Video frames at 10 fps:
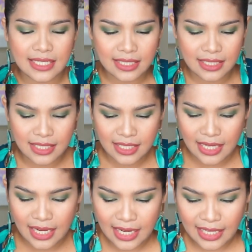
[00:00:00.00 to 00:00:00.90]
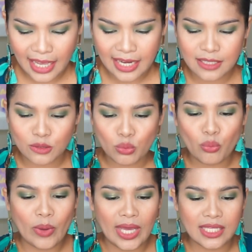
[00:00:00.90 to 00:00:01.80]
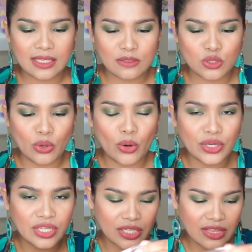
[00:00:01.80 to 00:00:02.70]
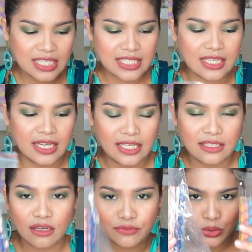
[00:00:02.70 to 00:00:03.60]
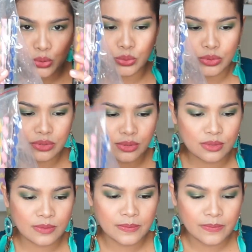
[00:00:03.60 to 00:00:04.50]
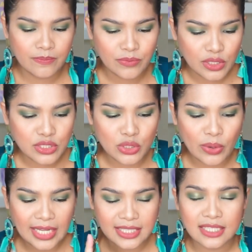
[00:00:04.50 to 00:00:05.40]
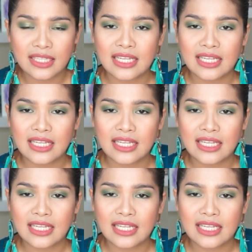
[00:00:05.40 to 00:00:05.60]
it and I cannot wait to order this kind of tools. So I did